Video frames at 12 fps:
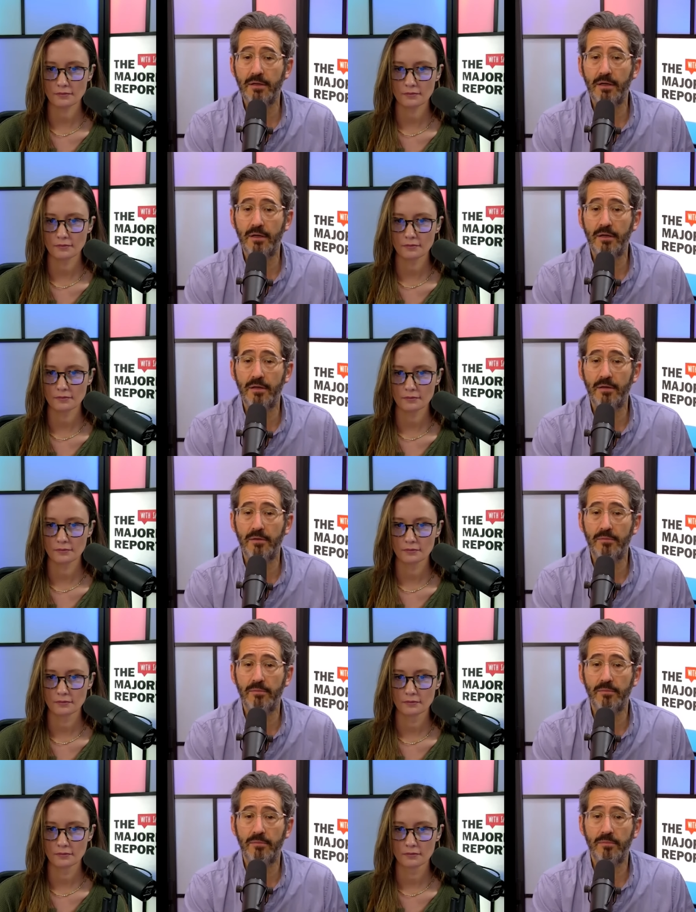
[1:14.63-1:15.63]

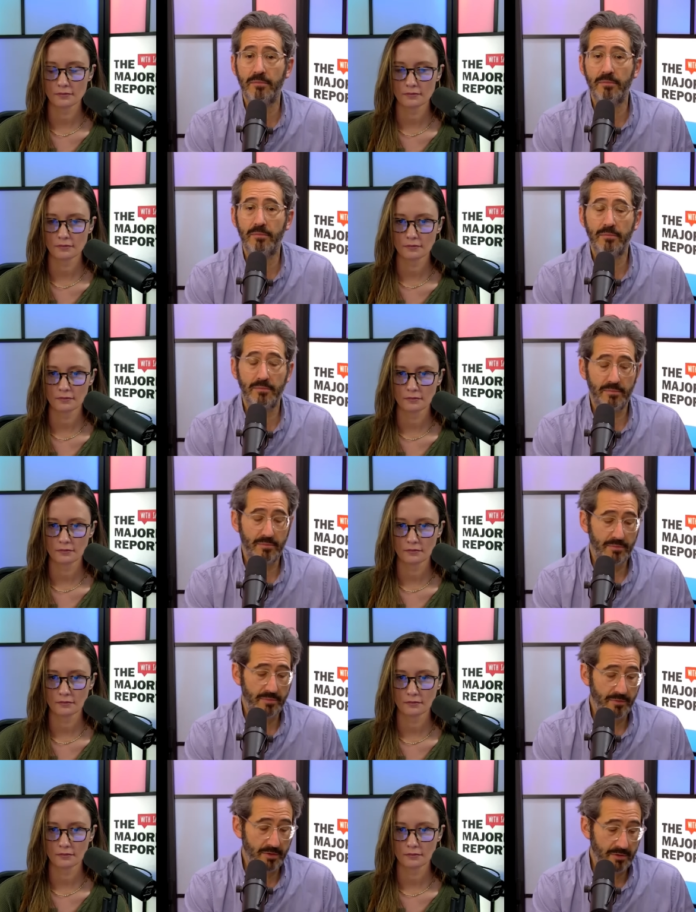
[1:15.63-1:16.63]
Speaker 1: uh,
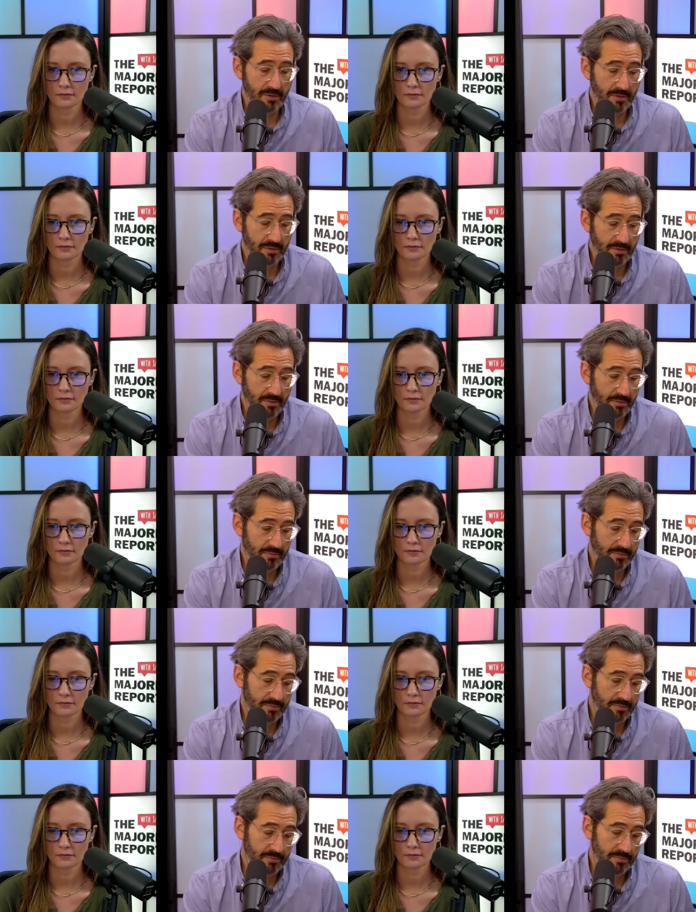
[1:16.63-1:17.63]

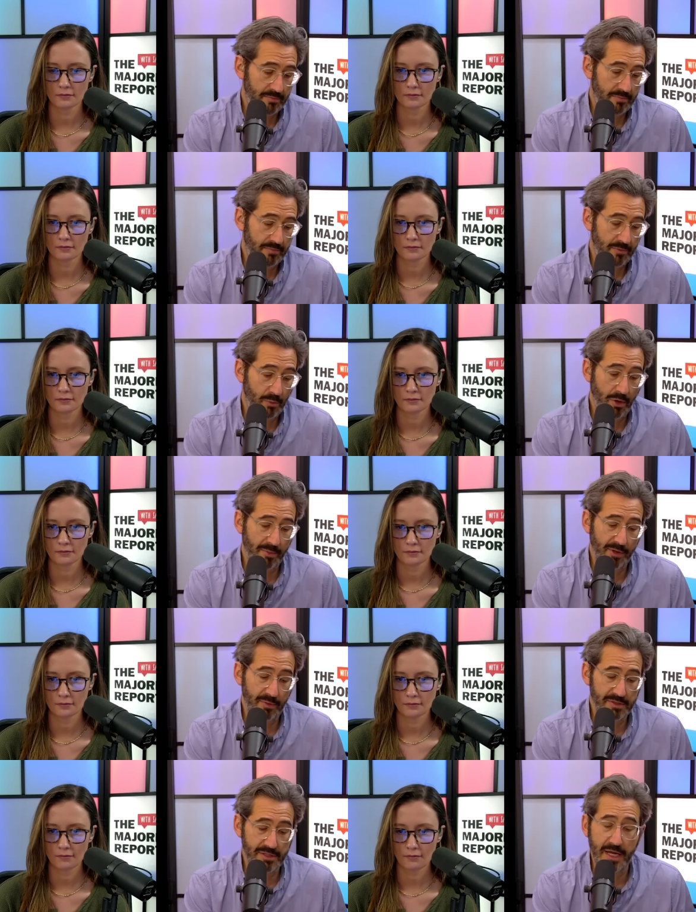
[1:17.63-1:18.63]
the the
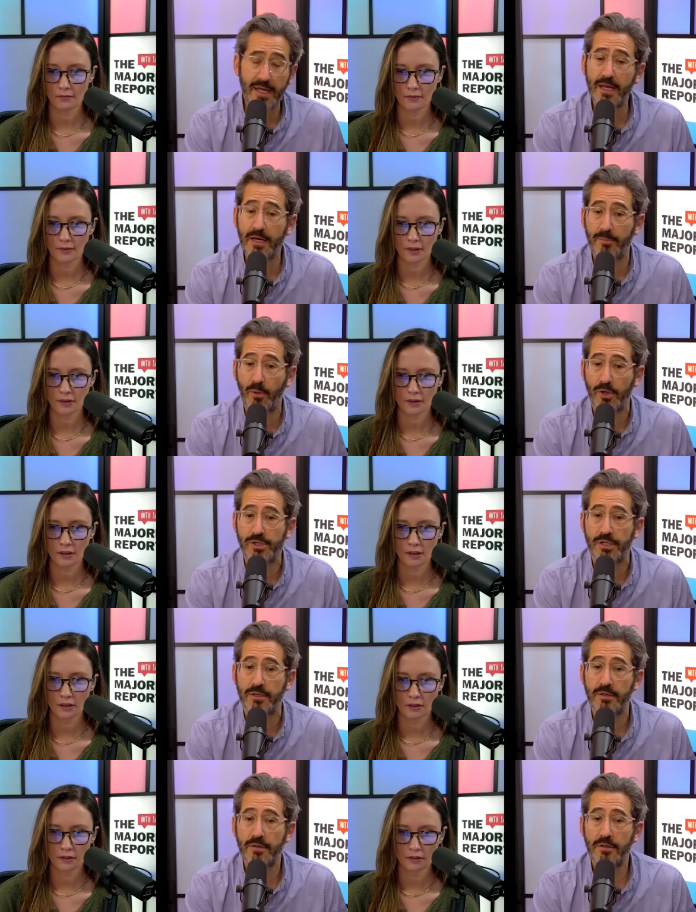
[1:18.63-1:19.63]
woman who is seeking an
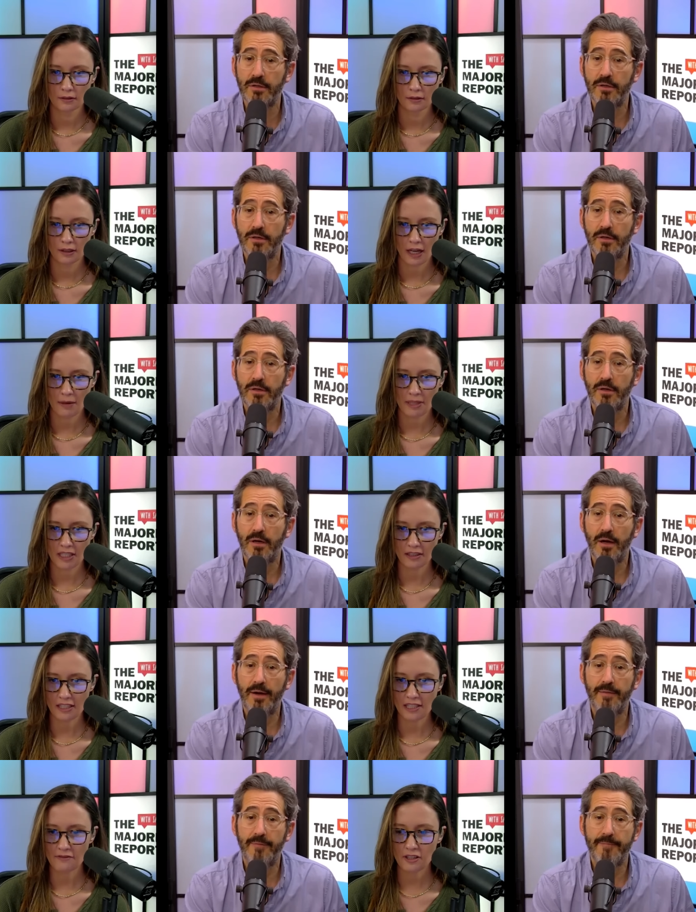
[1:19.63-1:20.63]
abortion? I
Speaker 2: mean,
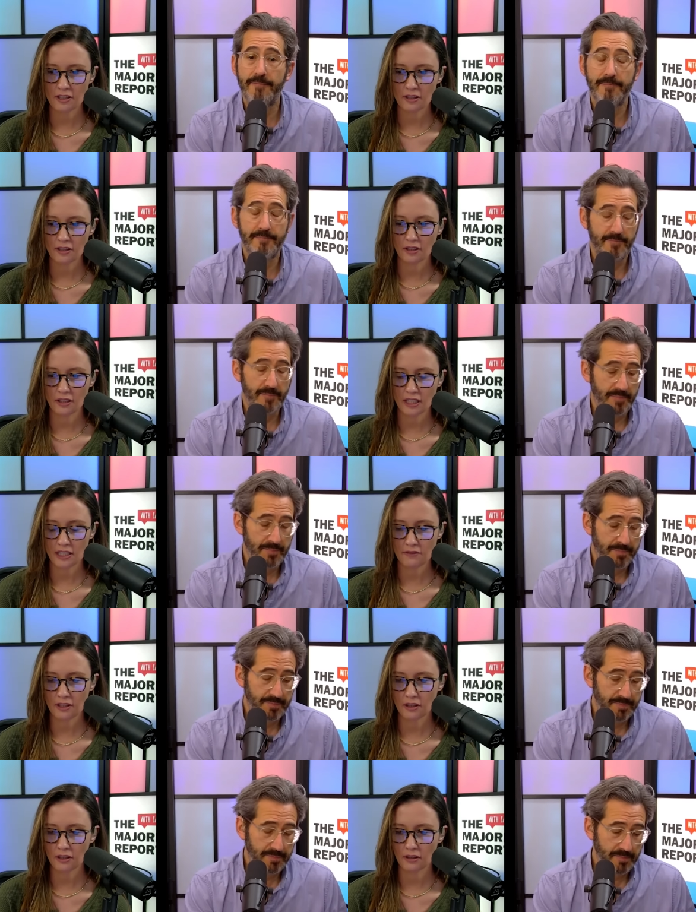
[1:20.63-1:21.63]
even
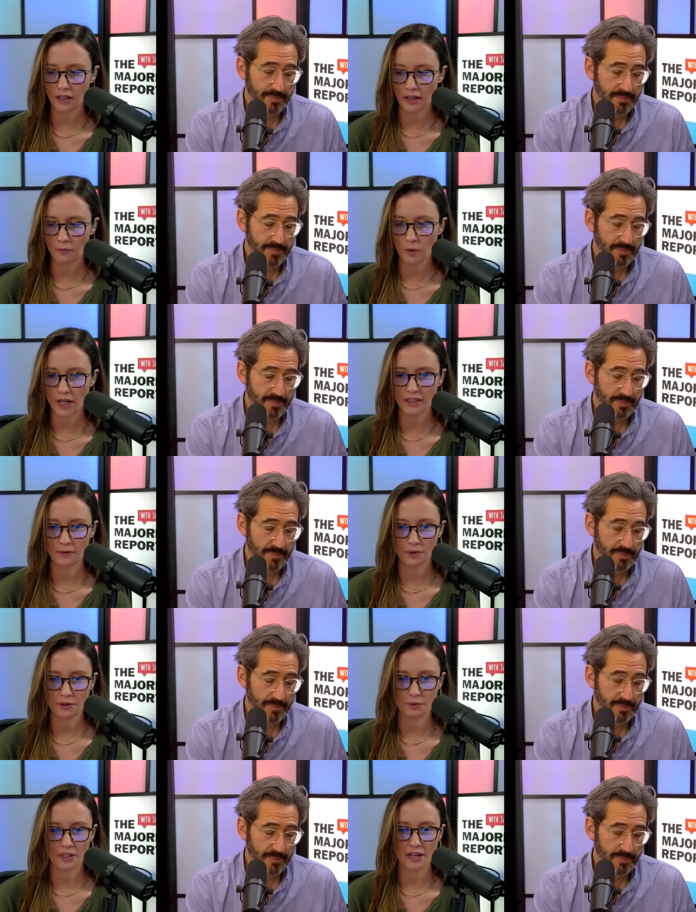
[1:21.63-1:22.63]
even when it
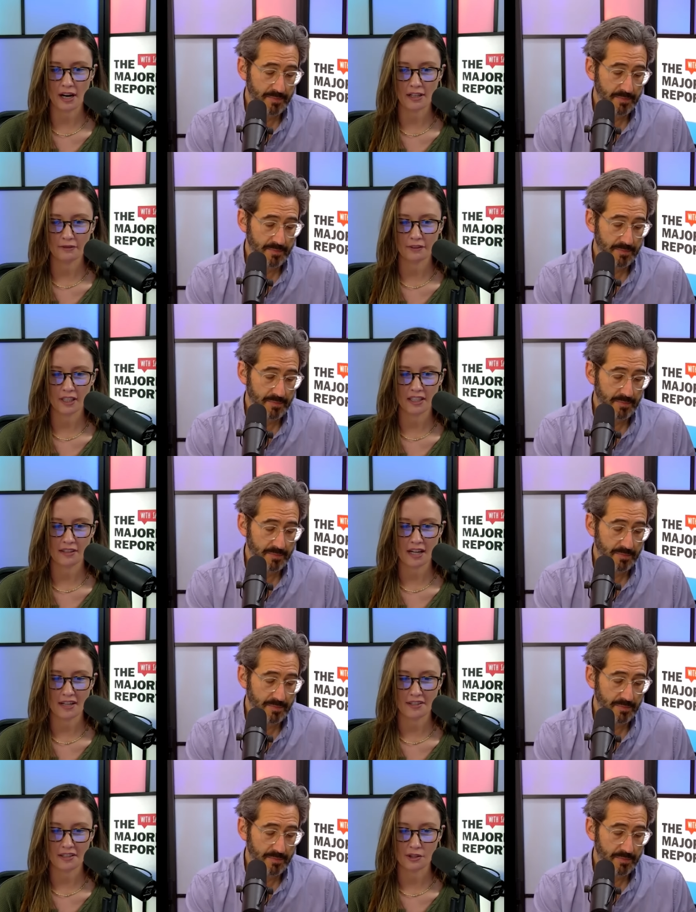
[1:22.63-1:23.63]
was recodified in
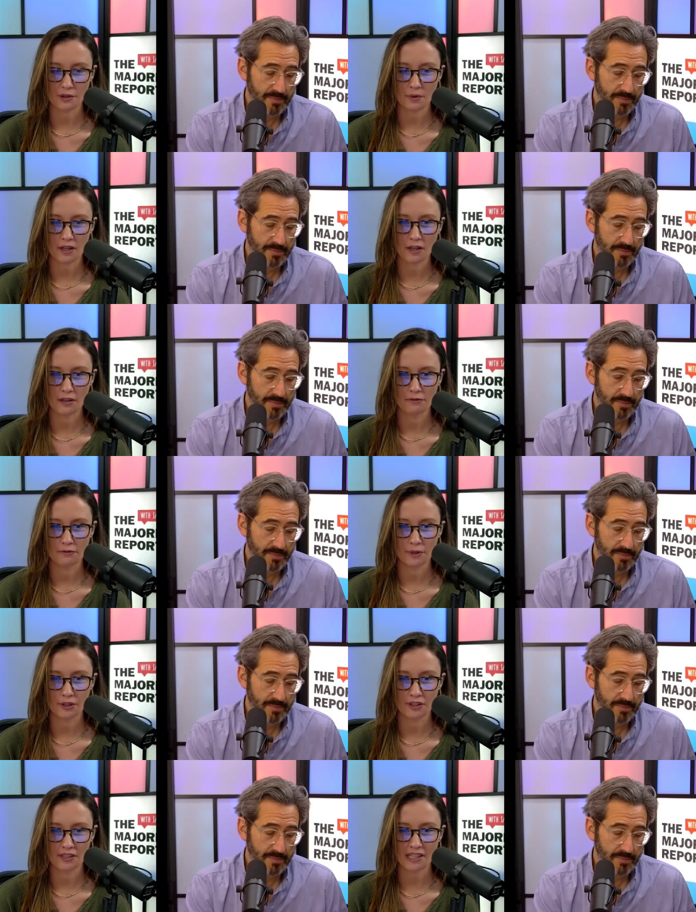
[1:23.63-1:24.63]
1912, we
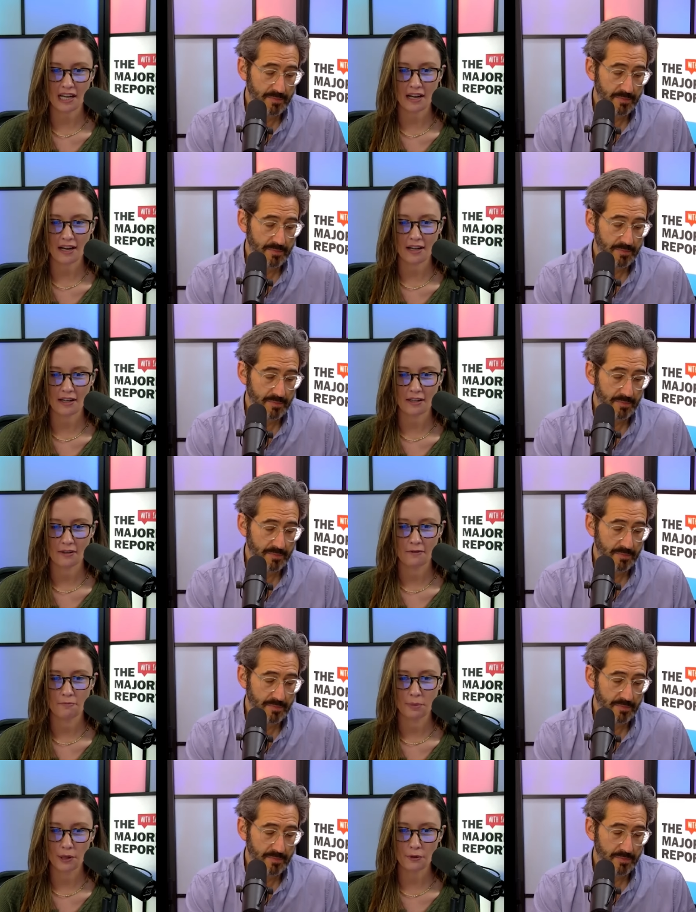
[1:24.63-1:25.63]
should say
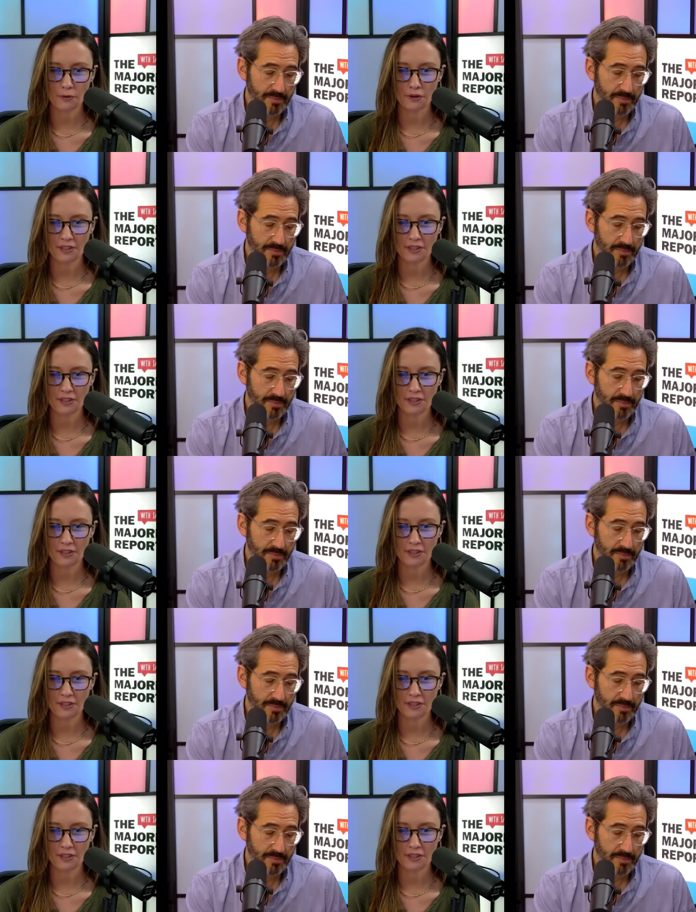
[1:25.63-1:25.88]
both